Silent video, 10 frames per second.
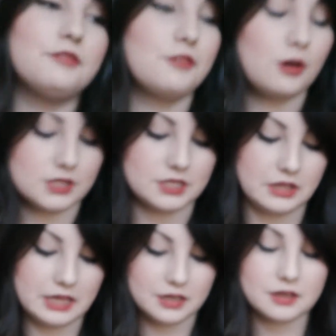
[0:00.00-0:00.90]
Frogs are
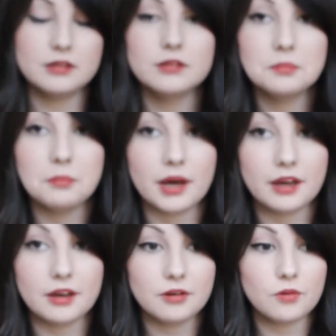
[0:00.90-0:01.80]
like
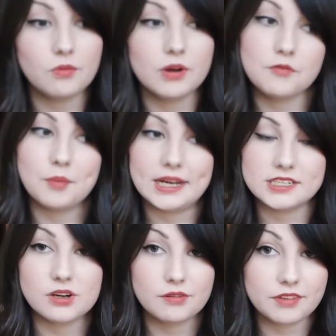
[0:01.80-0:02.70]
one of my
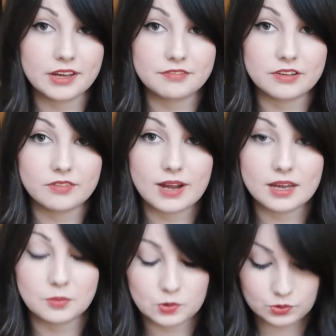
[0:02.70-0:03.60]
top 5 favourite
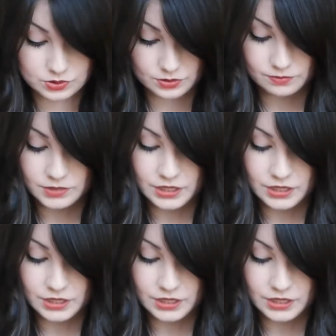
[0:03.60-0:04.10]
animals,